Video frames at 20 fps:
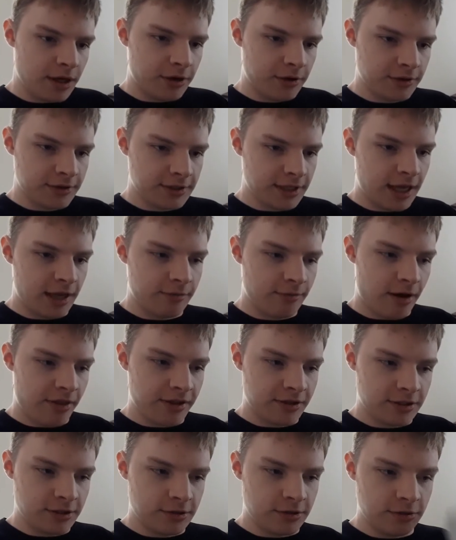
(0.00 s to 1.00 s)
Honestly, I'd
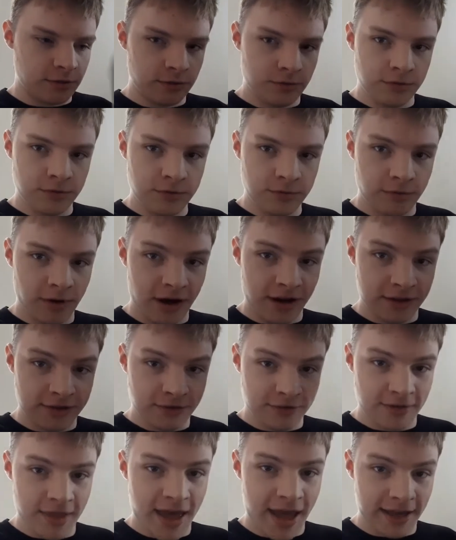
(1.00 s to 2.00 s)
rather
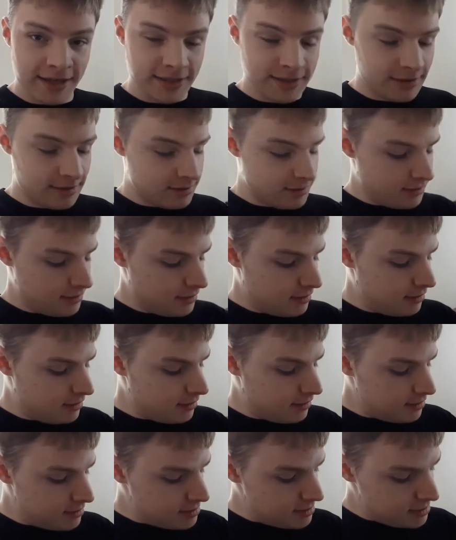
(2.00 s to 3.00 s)
do that.
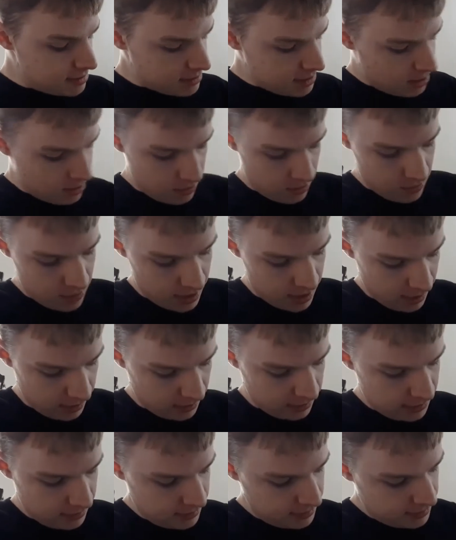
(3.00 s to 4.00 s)
So